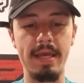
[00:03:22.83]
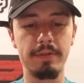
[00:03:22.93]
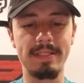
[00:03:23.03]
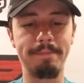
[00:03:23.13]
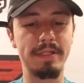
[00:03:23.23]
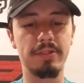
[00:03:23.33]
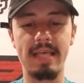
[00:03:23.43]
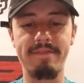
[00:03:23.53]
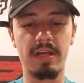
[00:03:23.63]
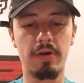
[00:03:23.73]
Houston pitchers
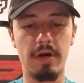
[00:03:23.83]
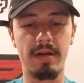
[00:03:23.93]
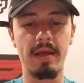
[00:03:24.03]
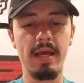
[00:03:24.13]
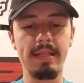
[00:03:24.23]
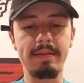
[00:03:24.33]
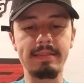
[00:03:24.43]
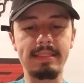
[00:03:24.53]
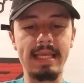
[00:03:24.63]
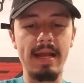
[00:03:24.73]
have it good
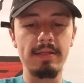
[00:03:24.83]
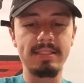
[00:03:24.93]
because they are